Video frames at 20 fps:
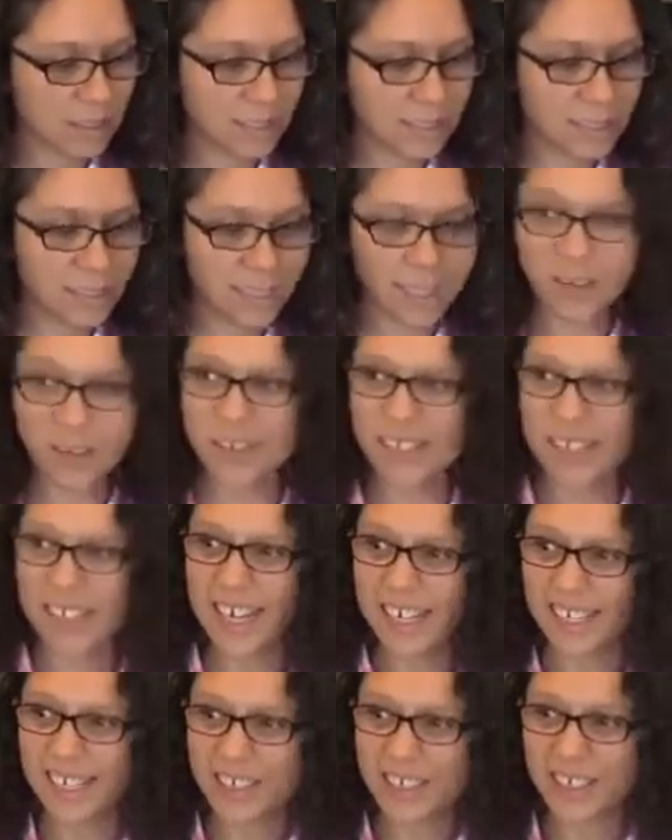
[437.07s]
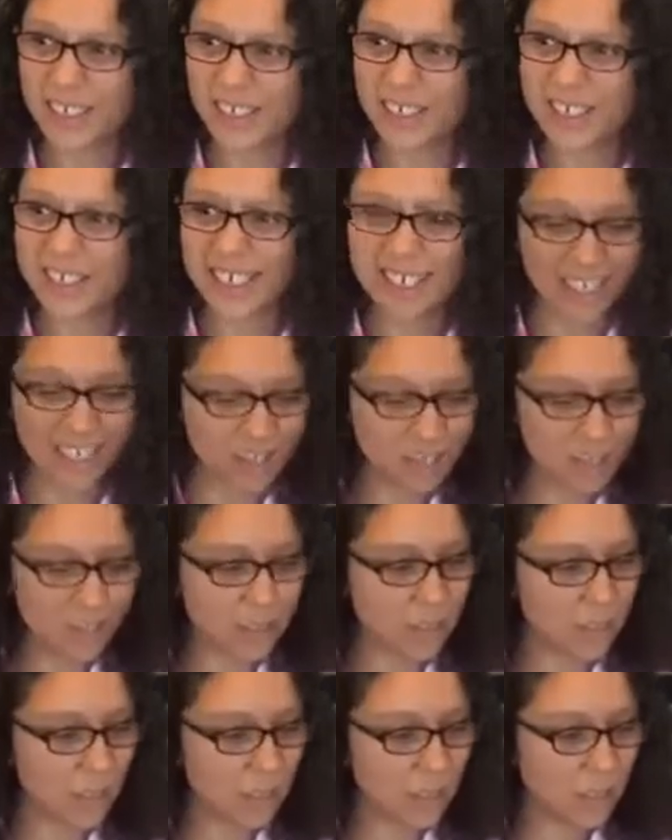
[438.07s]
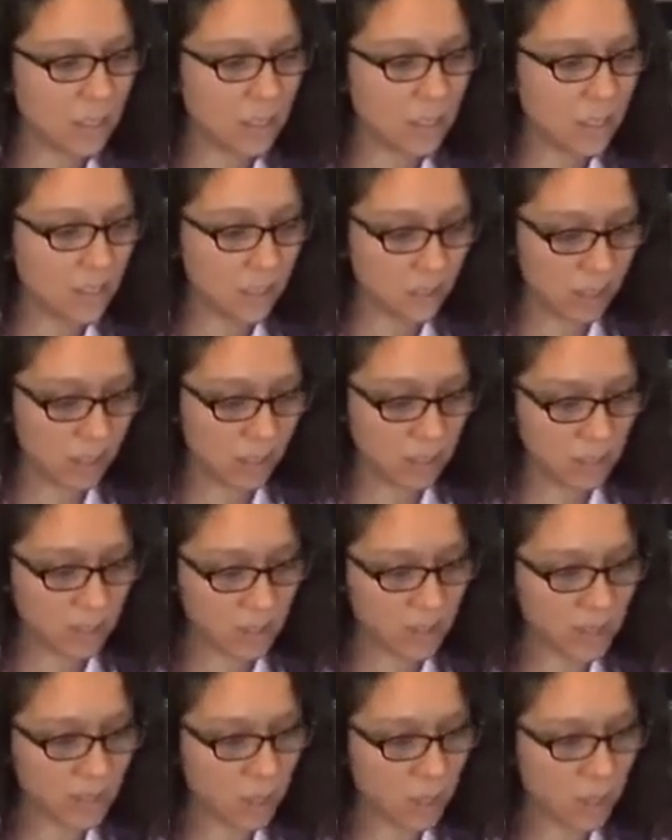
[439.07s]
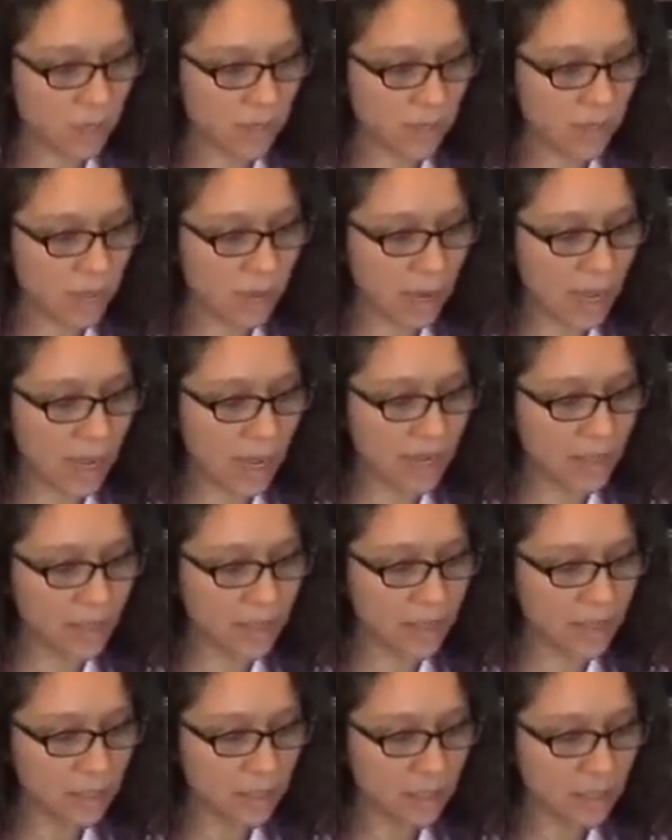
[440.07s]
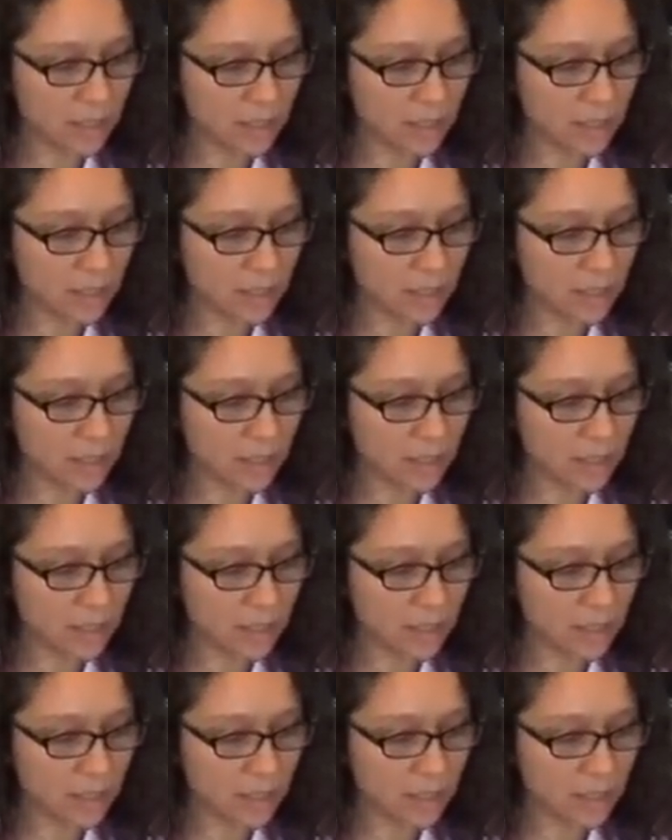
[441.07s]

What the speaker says: See how it's kind of struggling now? Okay, you can go either higher,